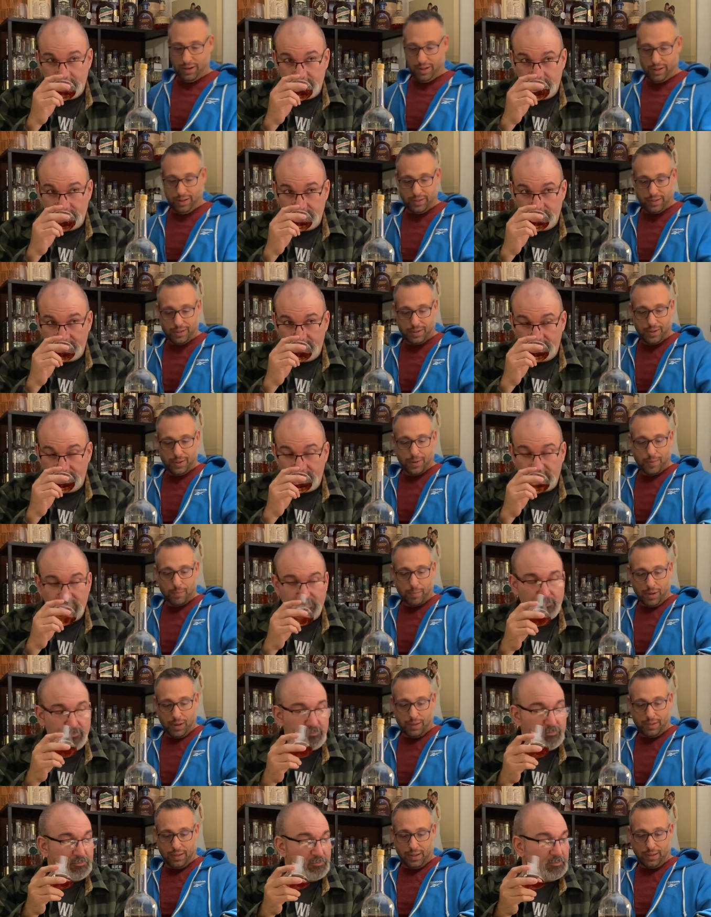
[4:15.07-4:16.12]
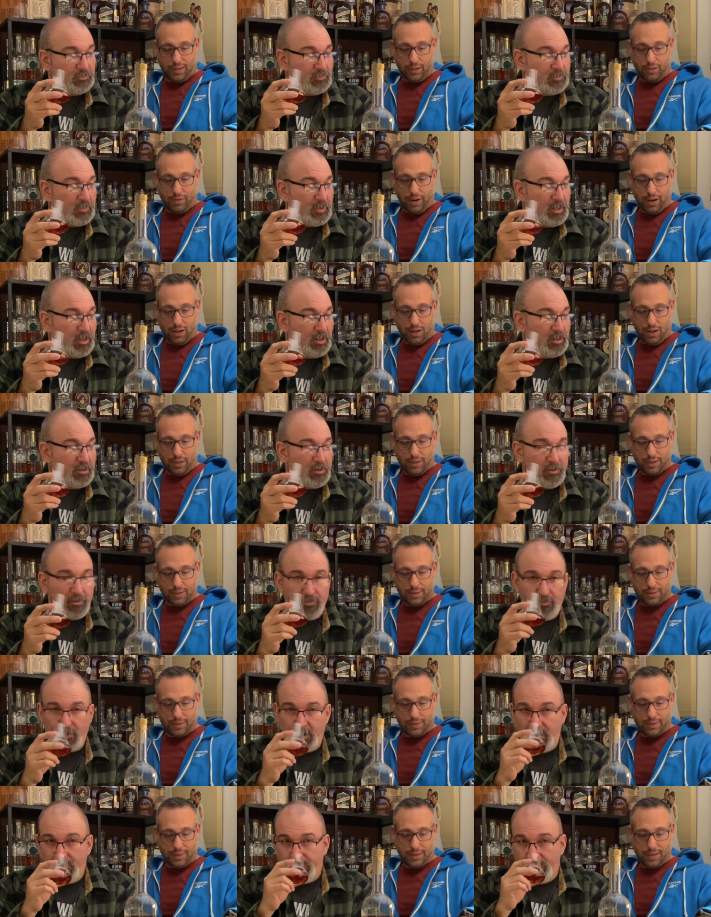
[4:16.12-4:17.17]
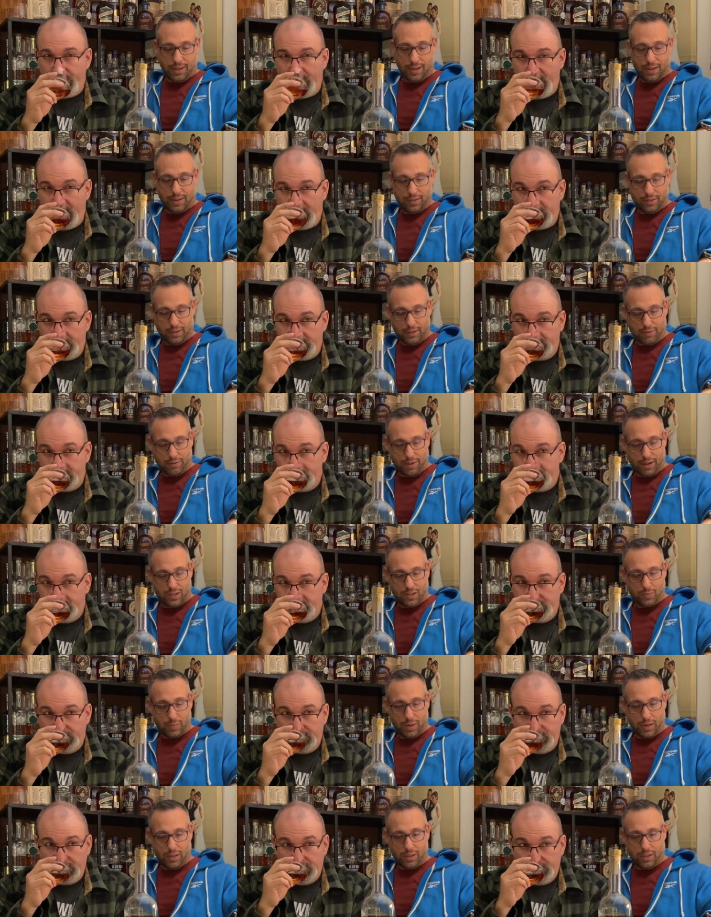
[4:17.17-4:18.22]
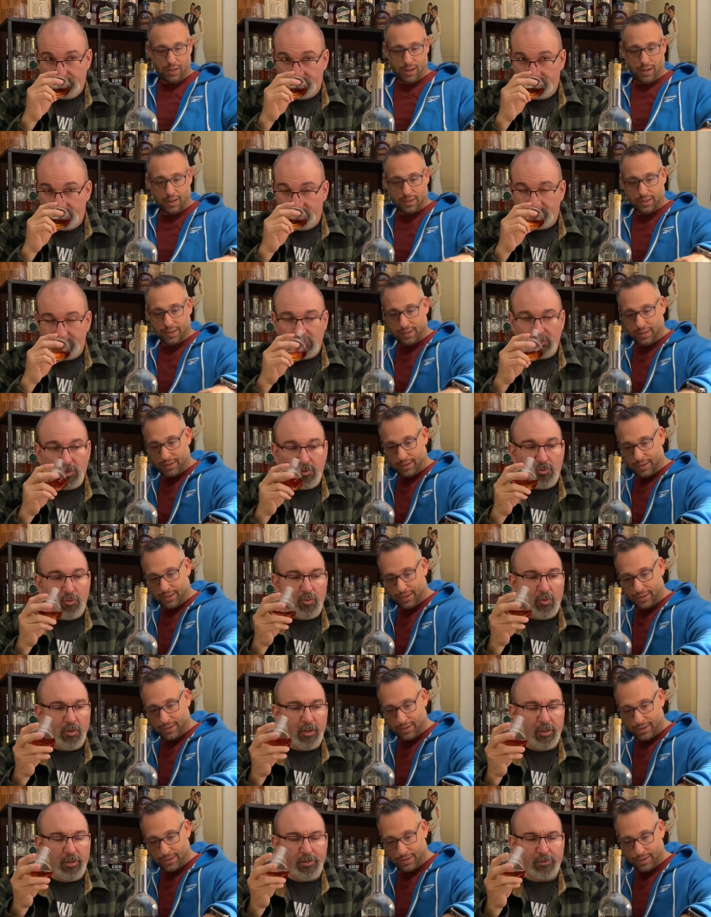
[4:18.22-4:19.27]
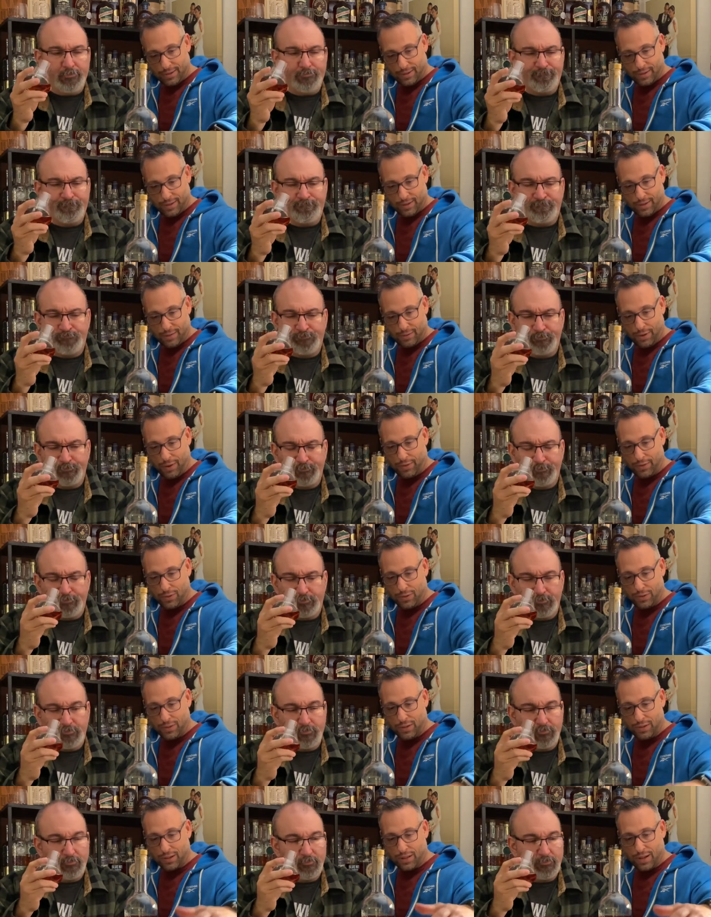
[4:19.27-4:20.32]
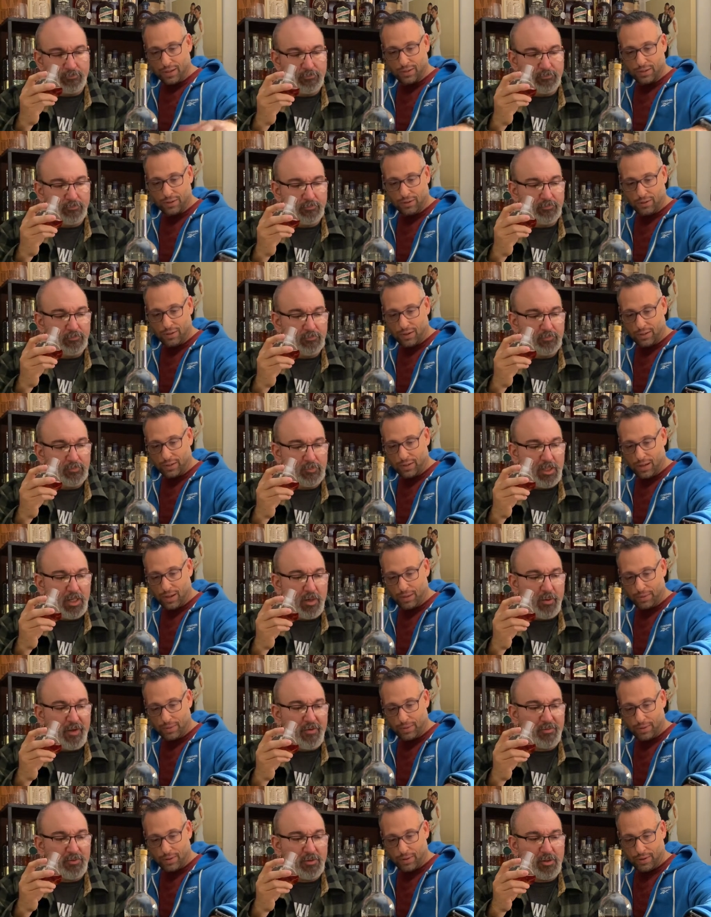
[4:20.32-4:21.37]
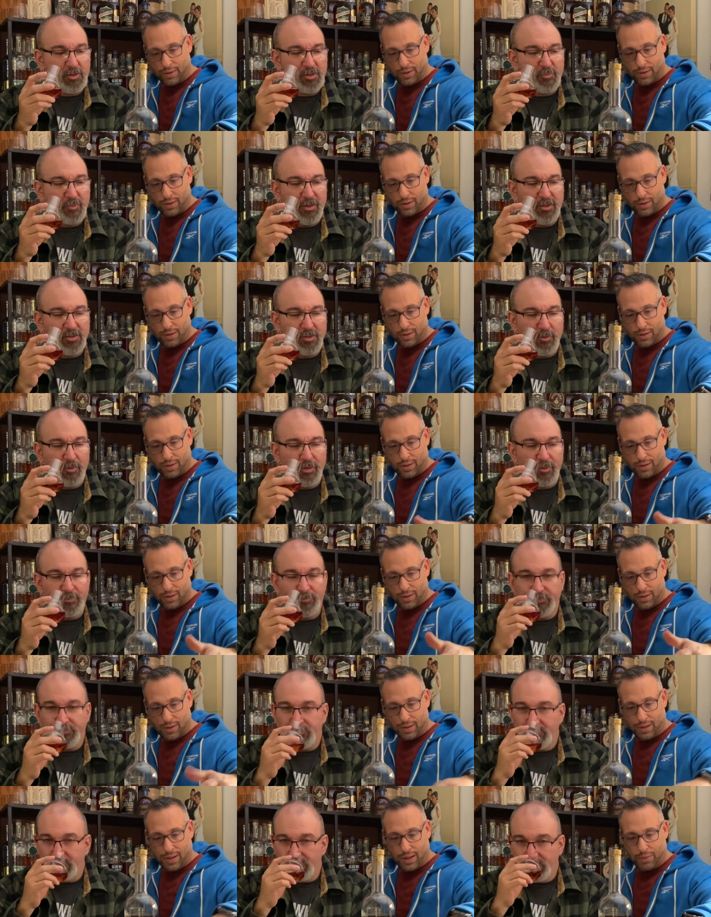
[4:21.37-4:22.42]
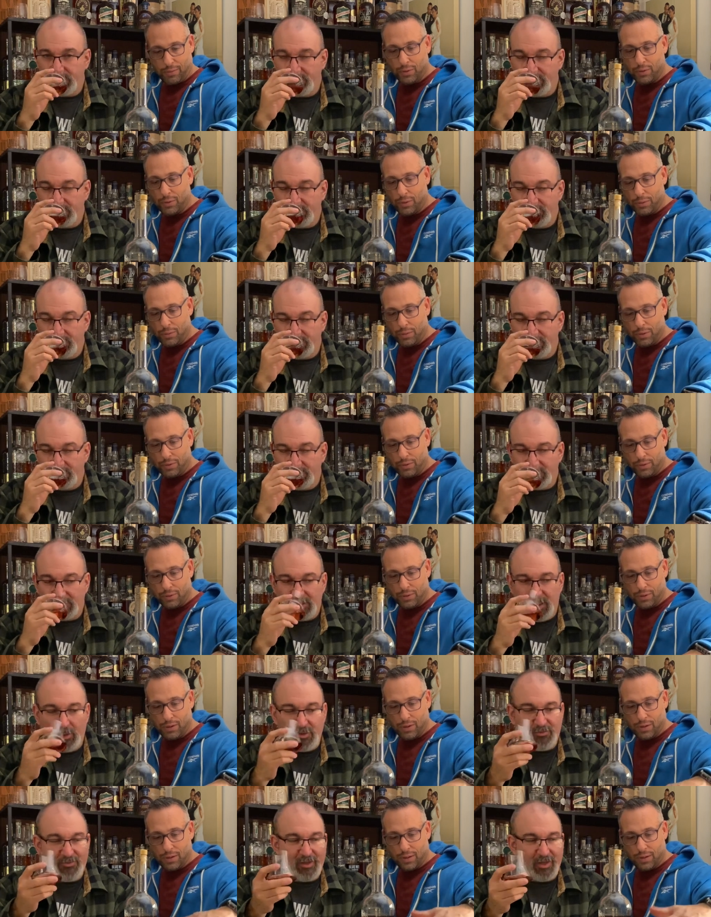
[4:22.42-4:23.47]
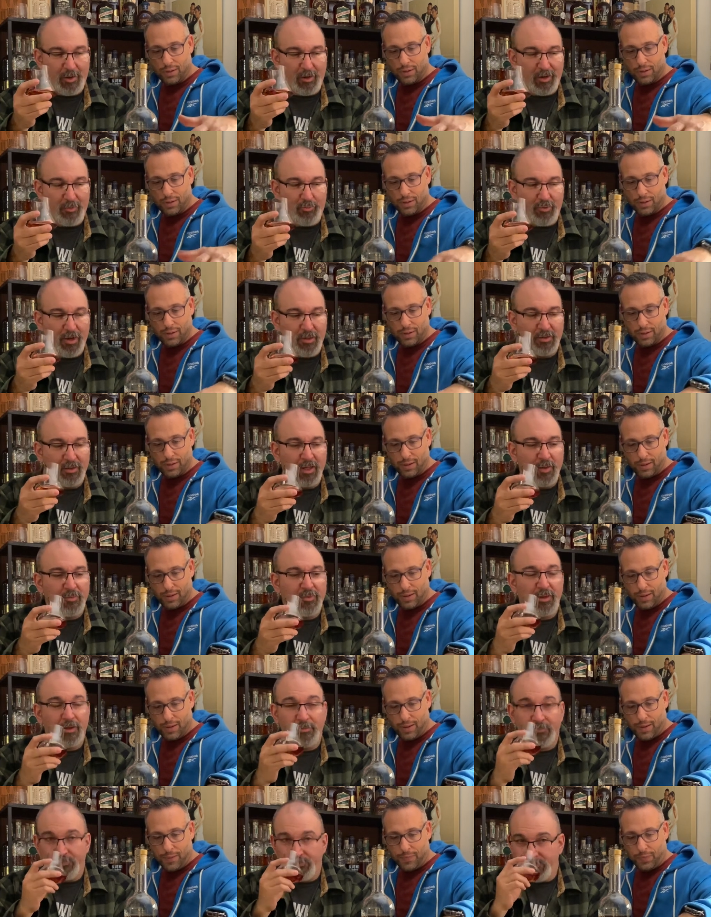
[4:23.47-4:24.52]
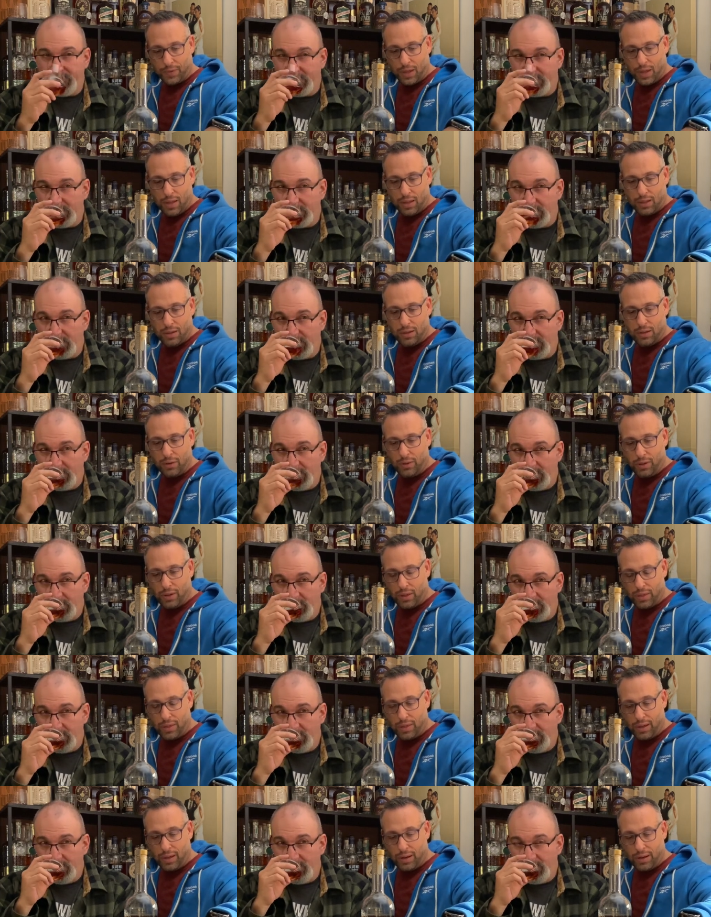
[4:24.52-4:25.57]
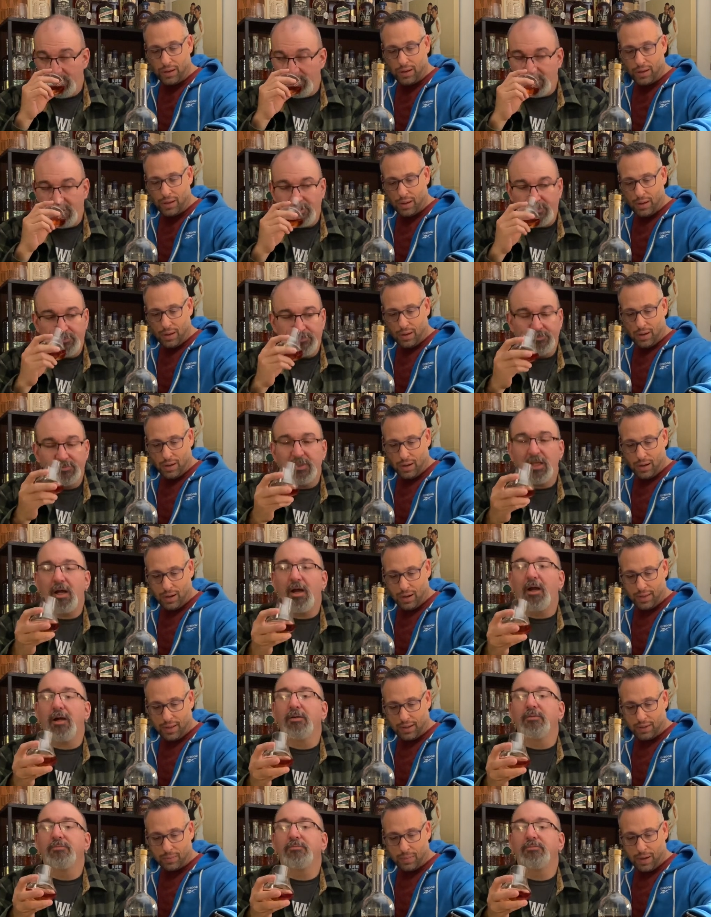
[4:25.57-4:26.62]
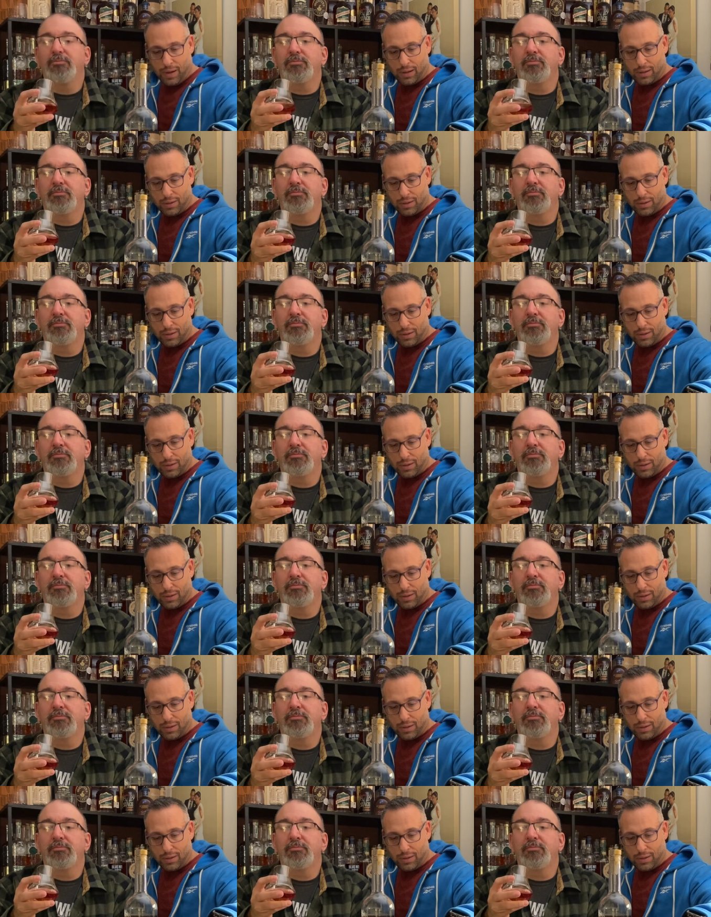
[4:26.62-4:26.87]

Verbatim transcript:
Speaker 1: is. But it's it's a great color. Right. And it's a great spinning glass. Ooh. I haven't used these glasses in a while.
Speaker 2: No, I haven't done spinnies in a while. Look at that. It will I always feel like I'm going to break the damn thing.
Speaker 1: You know, they're thin. They uh, are. That's my,